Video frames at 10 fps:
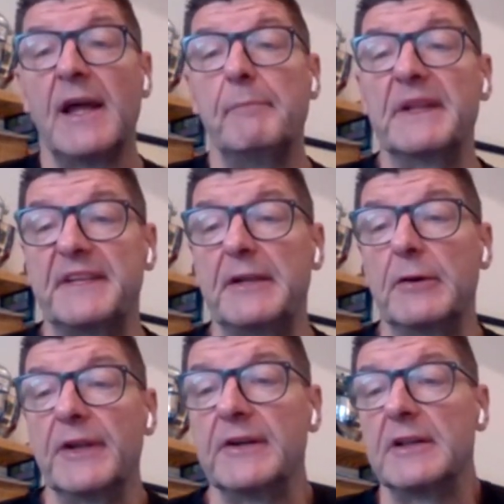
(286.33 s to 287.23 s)

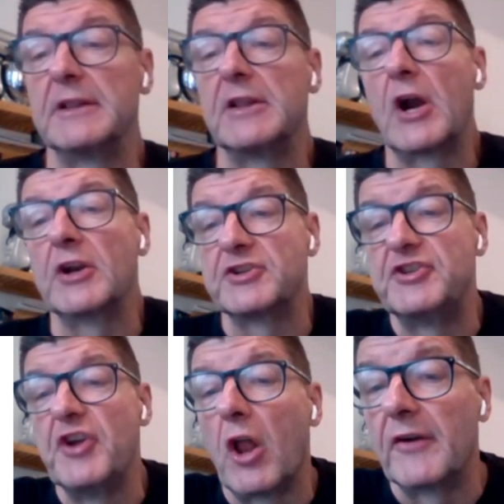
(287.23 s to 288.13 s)
material, large
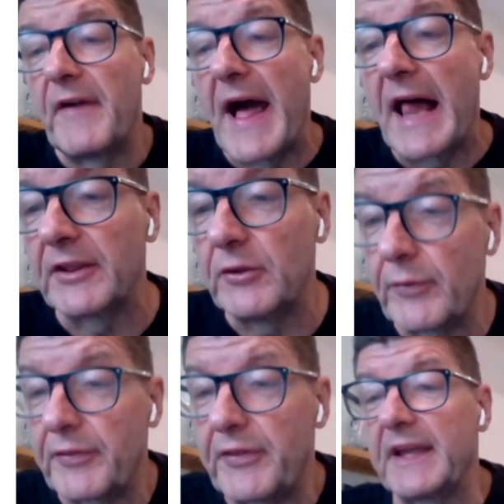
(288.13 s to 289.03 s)
dollar value
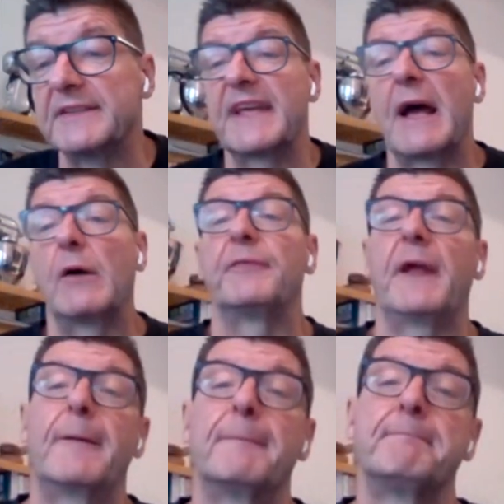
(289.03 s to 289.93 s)
things out
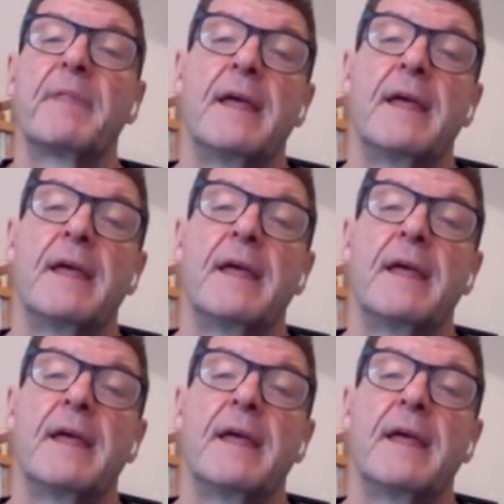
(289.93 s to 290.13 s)
there.